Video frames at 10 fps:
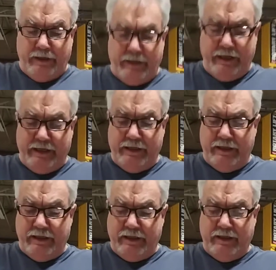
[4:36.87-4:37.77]
they
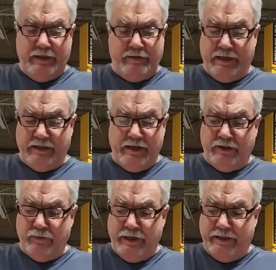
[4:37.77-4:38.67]
didn't. That's not
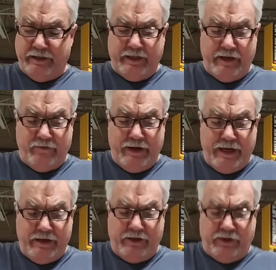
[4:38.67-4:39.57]
the way the set
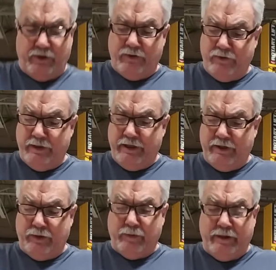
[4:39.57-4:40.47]
ran, so it
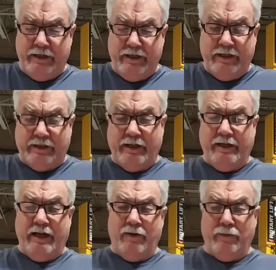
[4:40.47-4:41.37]
is what it is. I
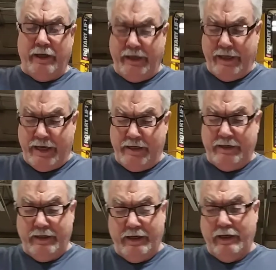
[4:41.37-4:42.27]
got what I got.
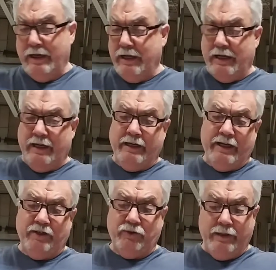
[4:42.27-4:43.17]
I
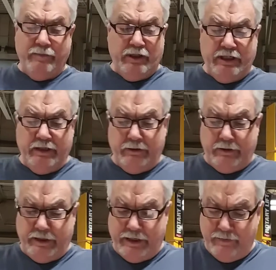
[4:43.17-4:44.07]
got a screaming deal
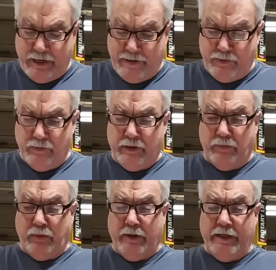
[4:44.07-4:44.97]
on it. I'm happy with the
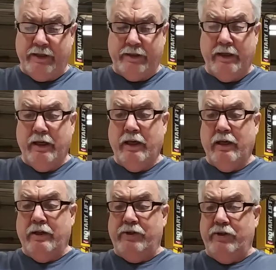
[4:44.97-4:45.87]
price.
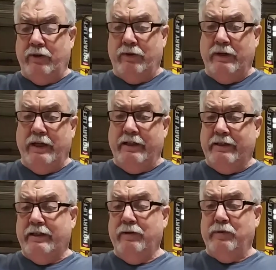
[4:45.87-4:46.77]
So
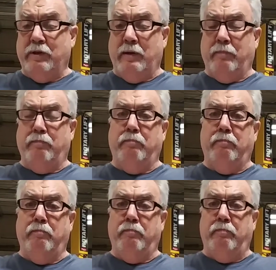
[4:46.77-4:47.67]
this thing was a
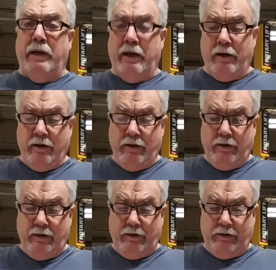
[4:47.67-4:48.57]
bear
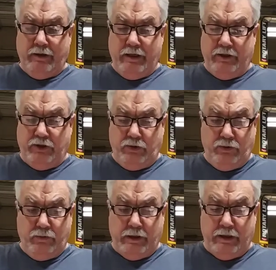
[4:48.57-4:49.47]

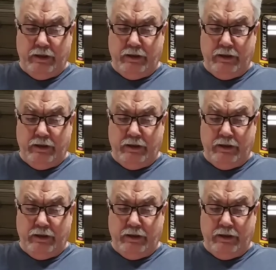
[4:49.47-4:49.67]
to